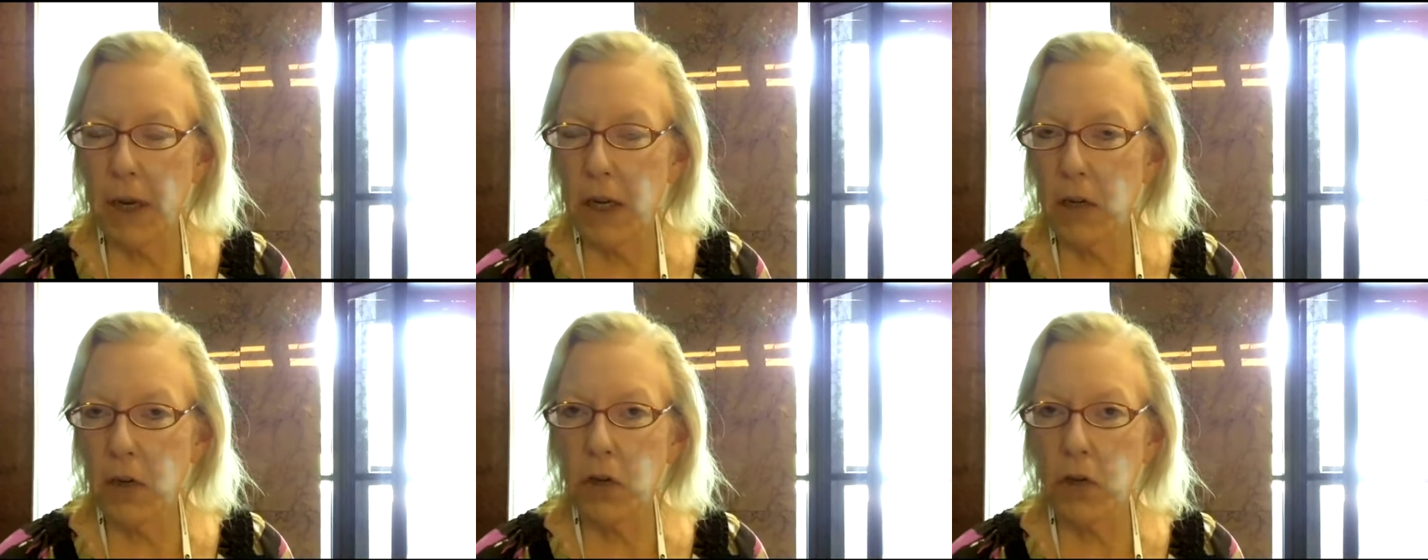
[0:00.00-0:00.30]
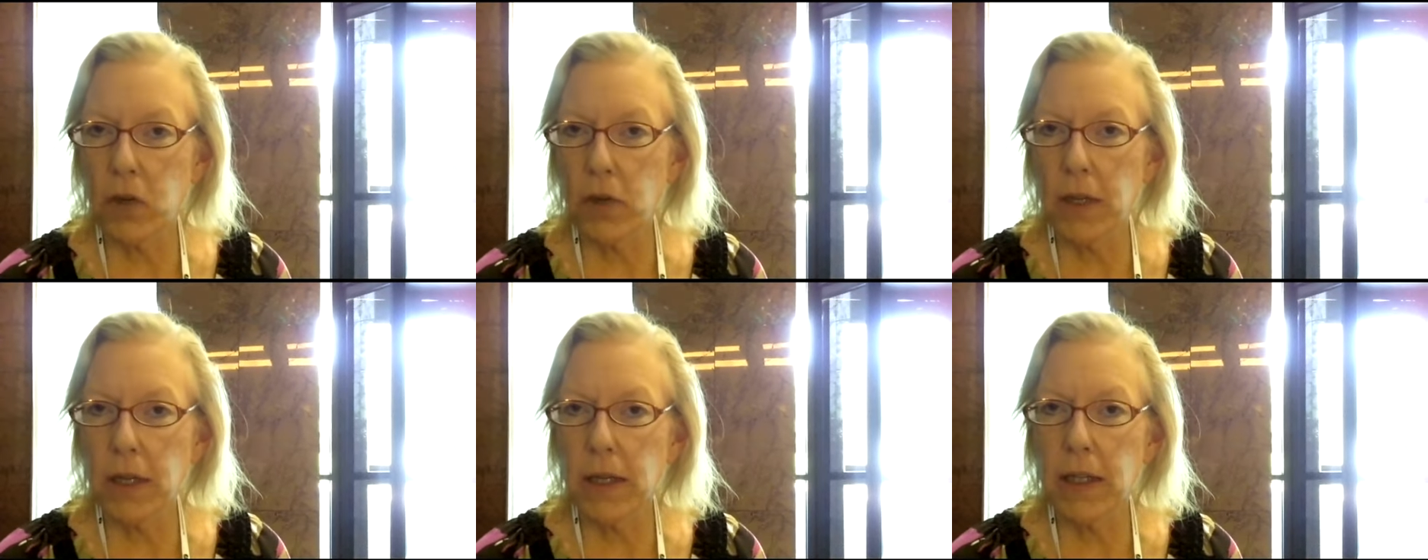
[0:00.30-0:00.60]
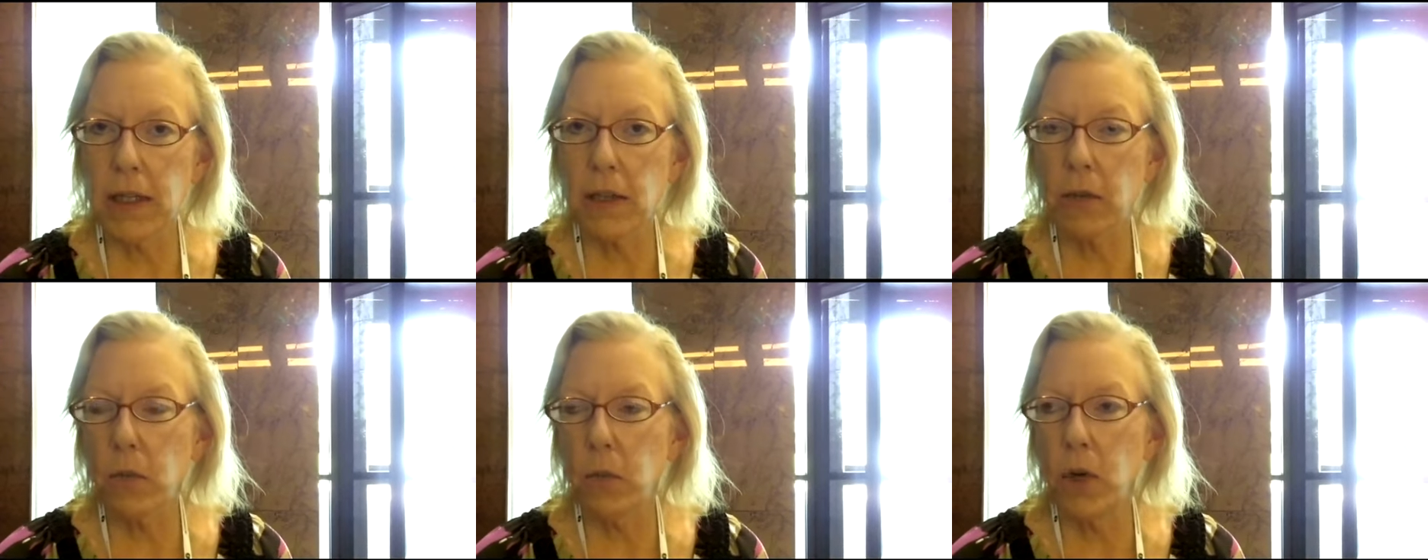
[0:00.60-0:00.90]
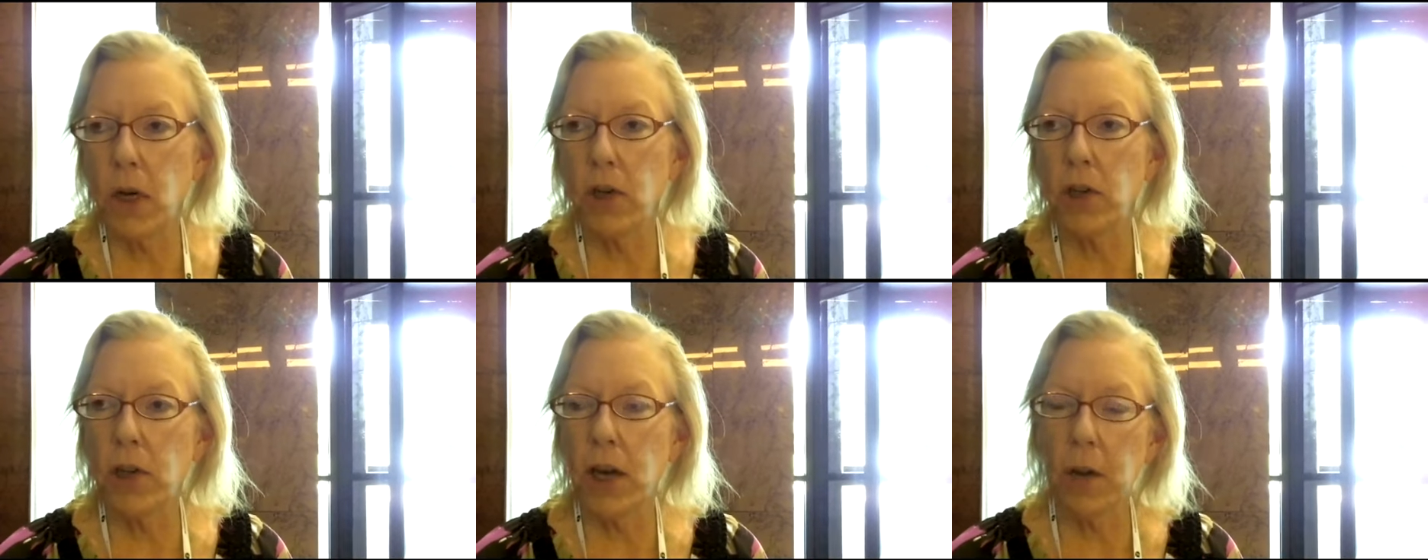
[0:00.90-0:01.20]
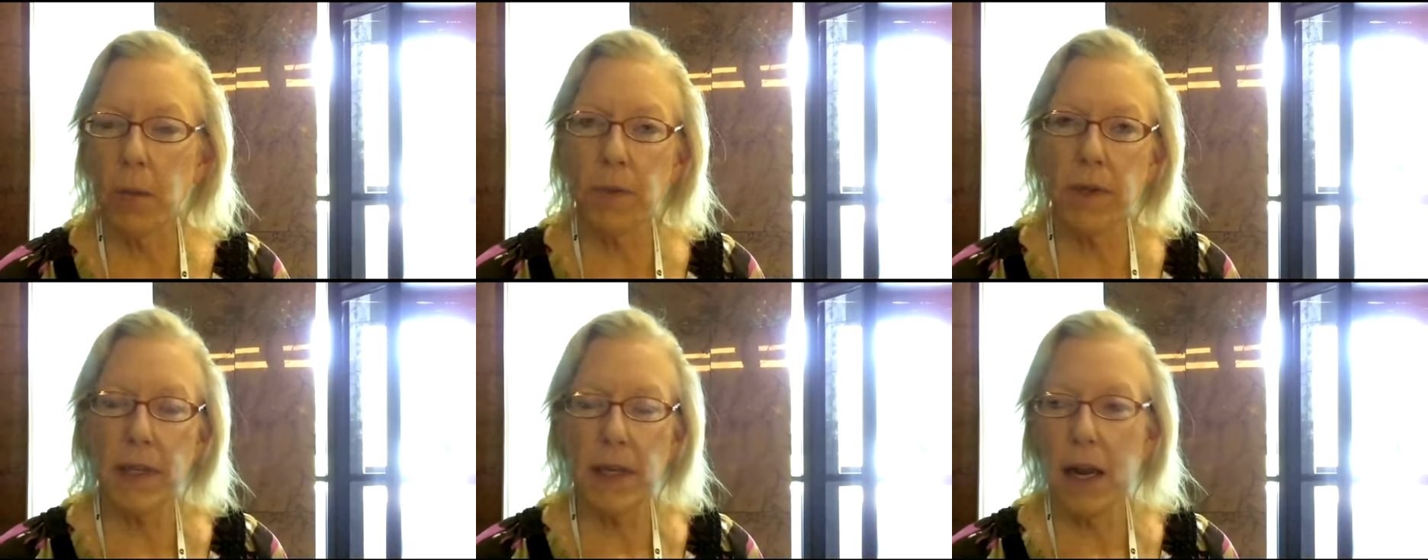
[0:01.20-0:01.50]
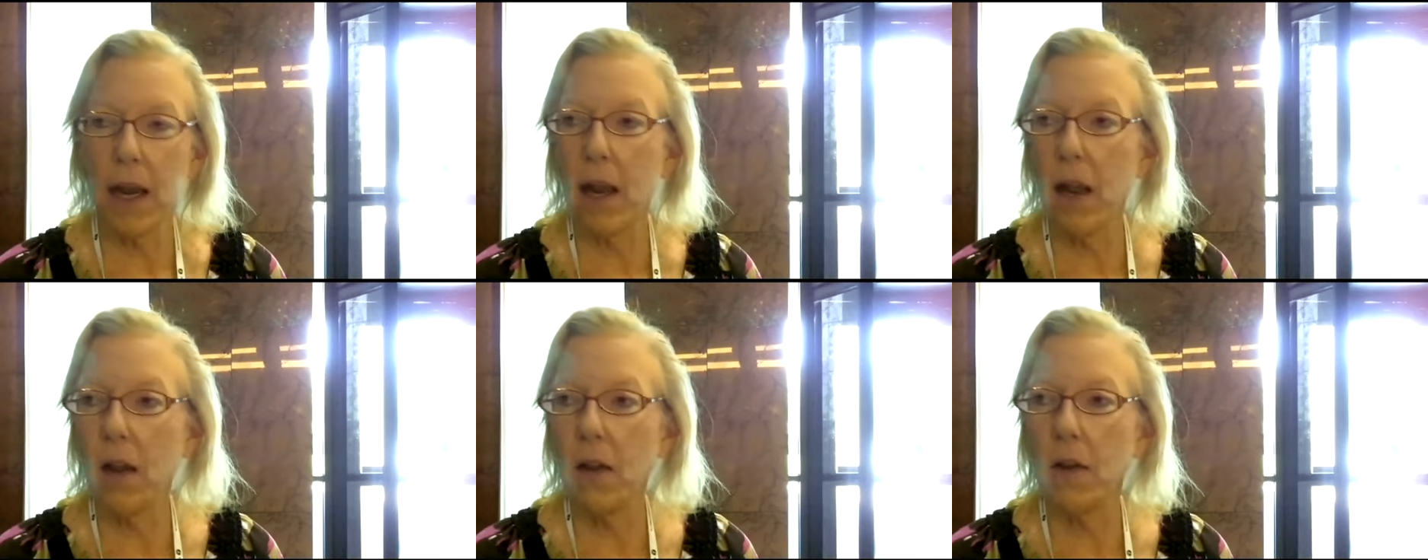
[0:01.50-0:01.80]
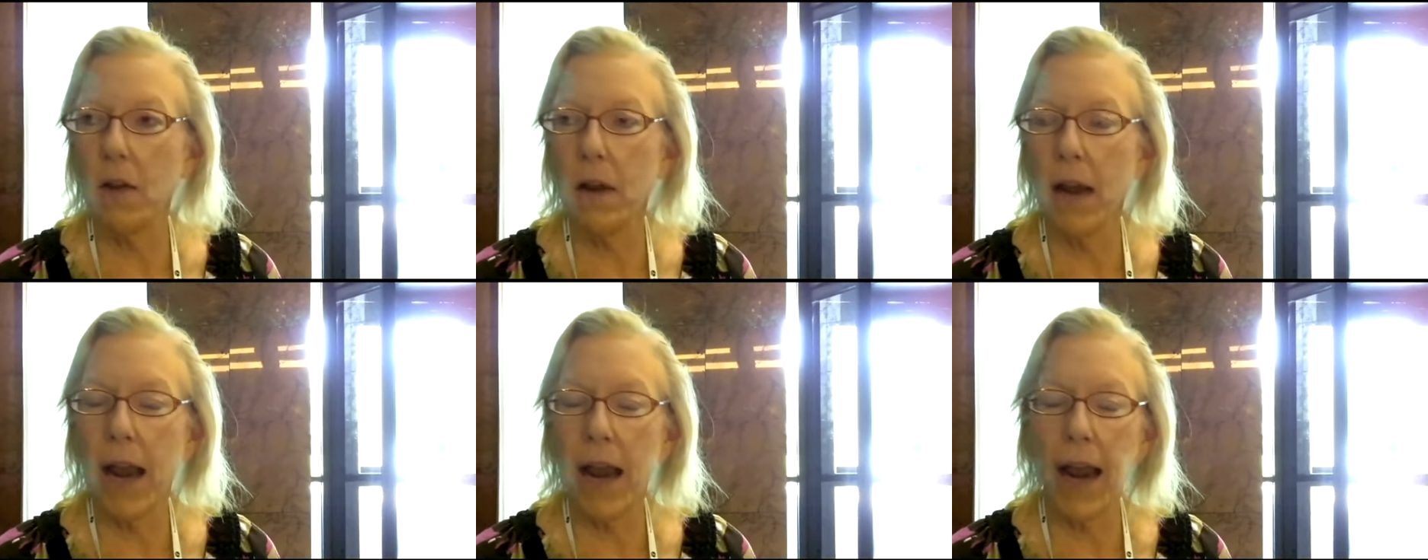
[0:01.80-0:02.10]
Ministries, which helps to
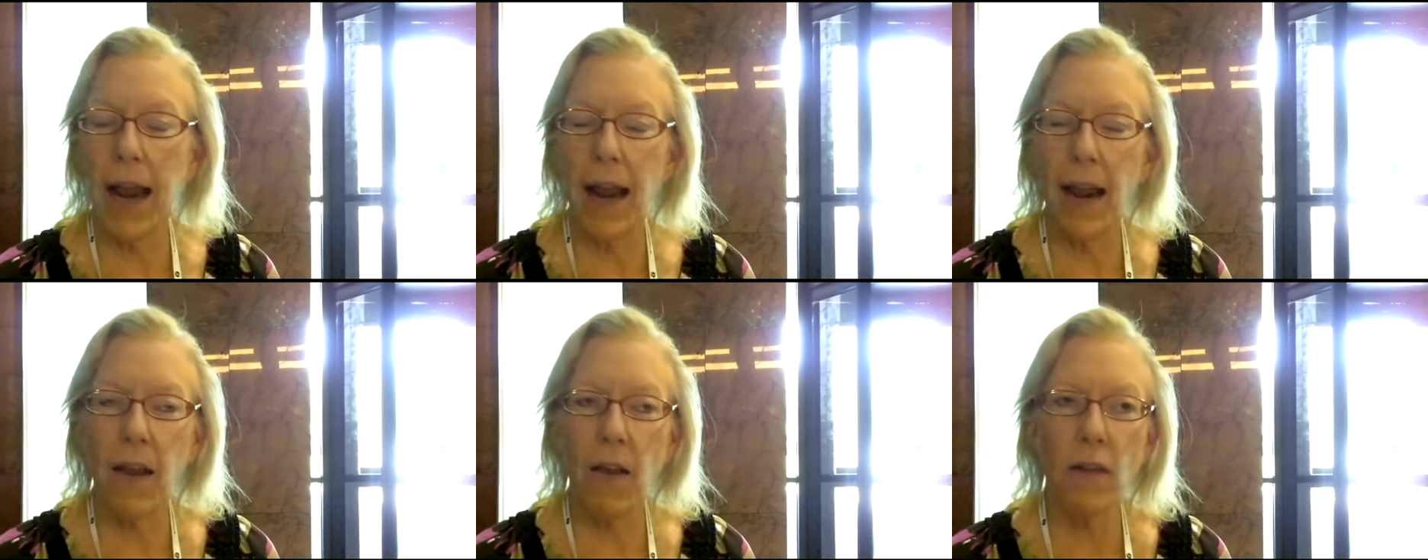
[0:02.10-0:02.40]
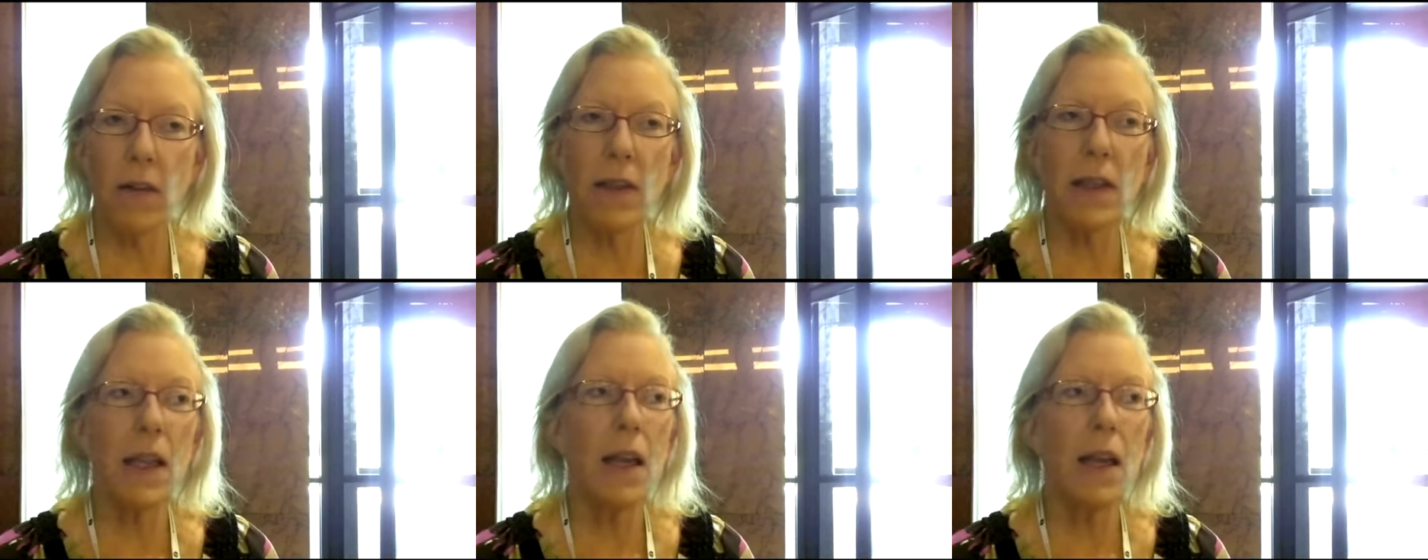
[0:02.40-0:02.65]
house